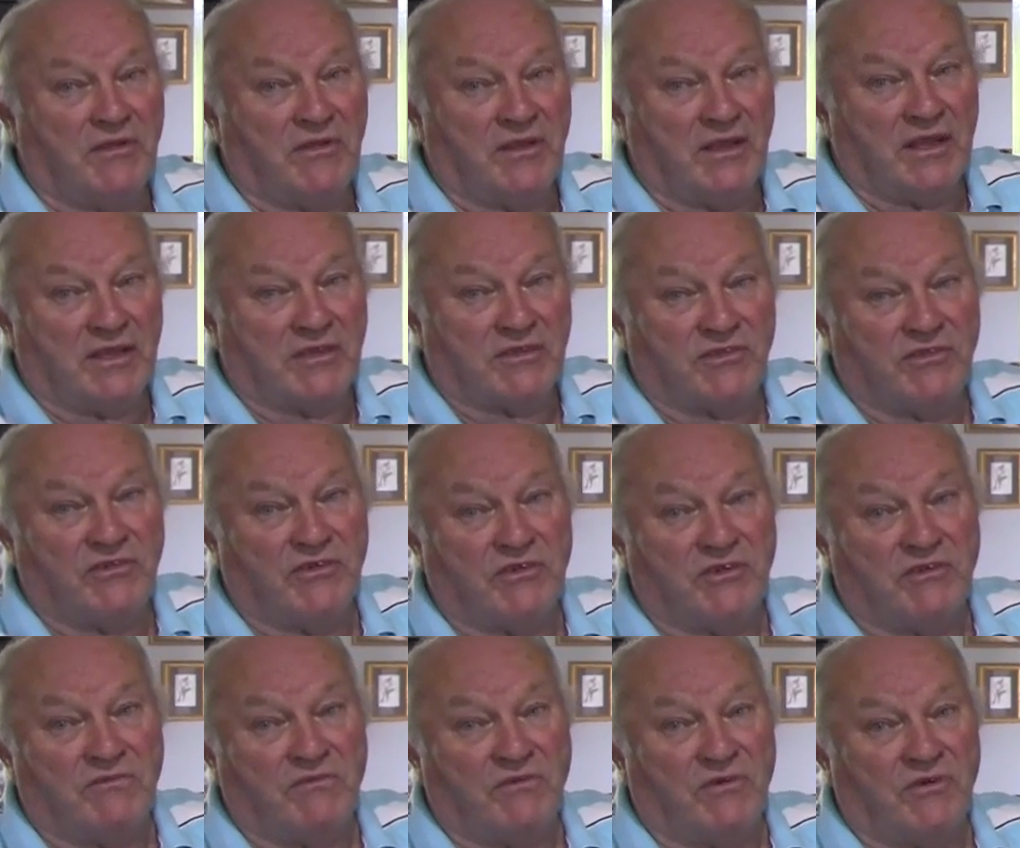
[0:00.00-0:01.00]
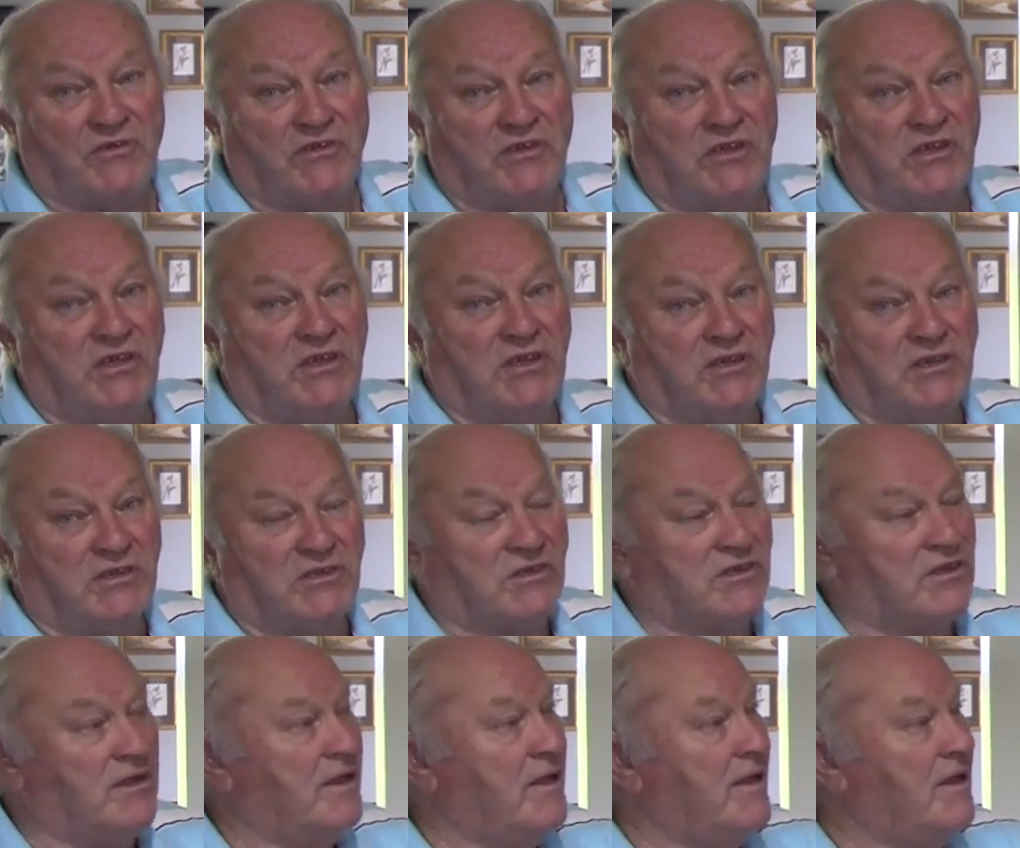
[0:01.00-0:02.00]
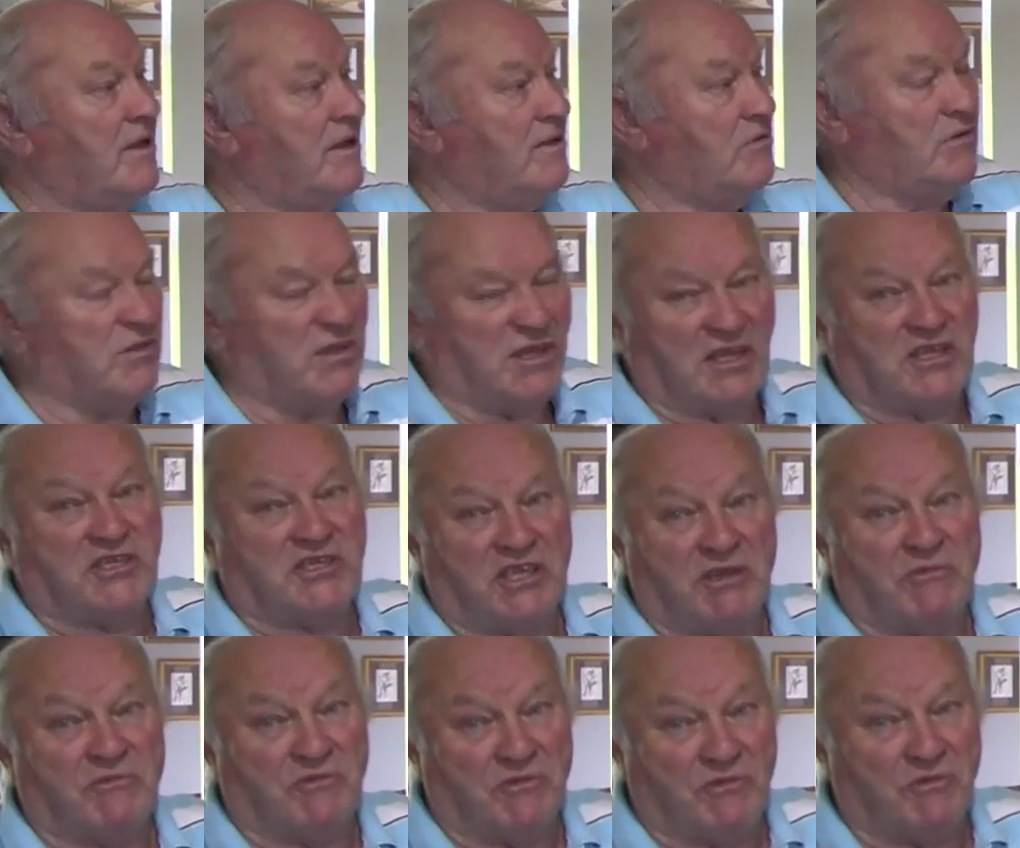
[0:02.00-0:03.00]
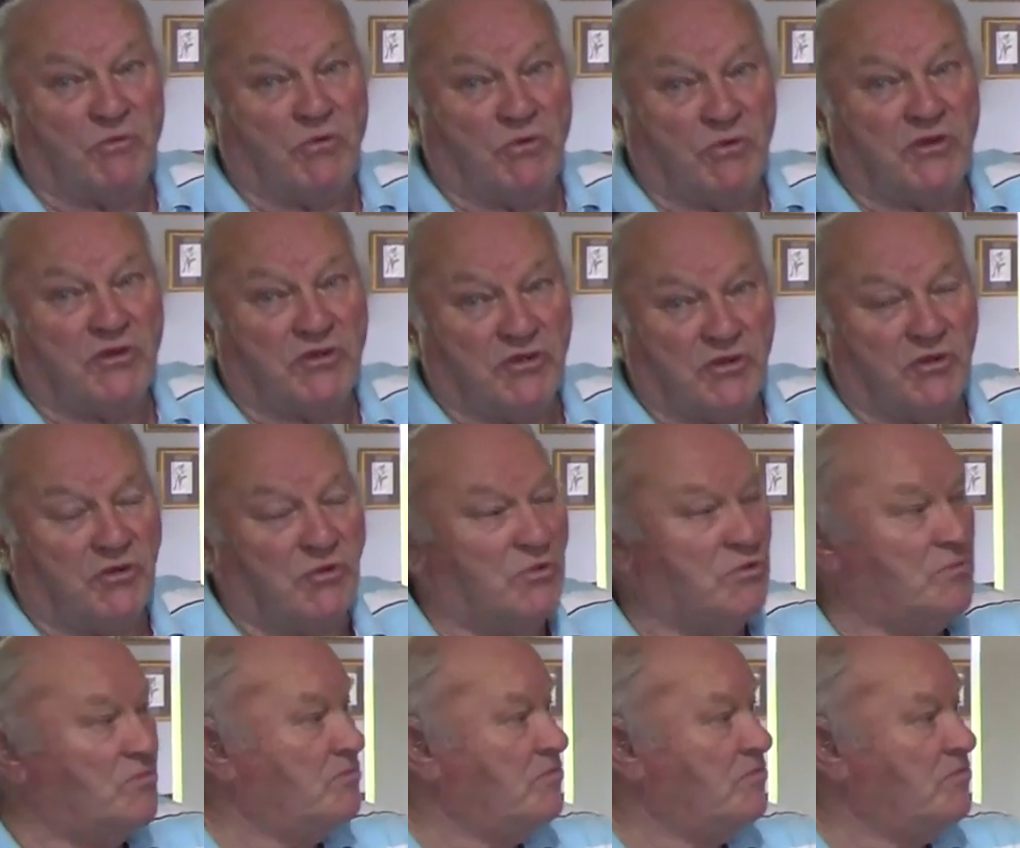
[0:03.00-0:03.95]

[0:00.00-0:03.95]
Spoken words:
in the last 30-40 years, with the exception of one or two.